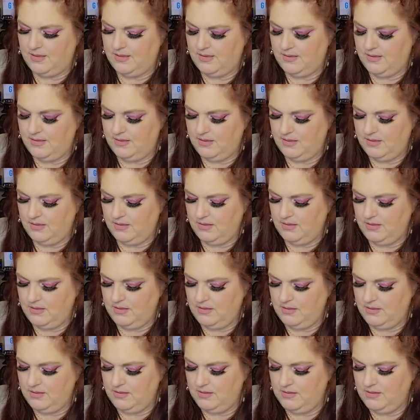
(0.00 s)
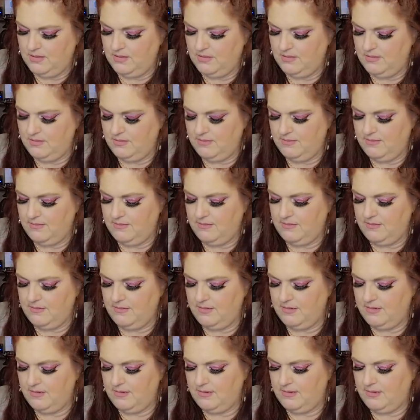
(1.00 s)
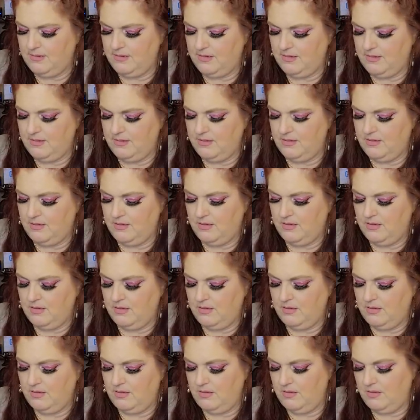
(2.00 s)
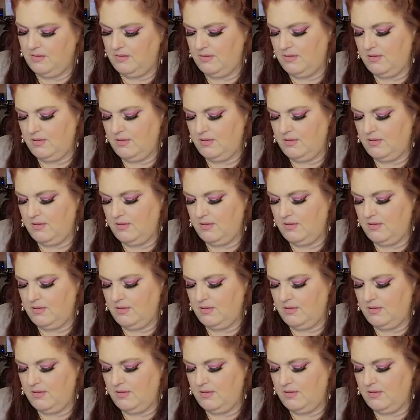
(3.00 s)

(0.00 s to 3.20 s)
(silence)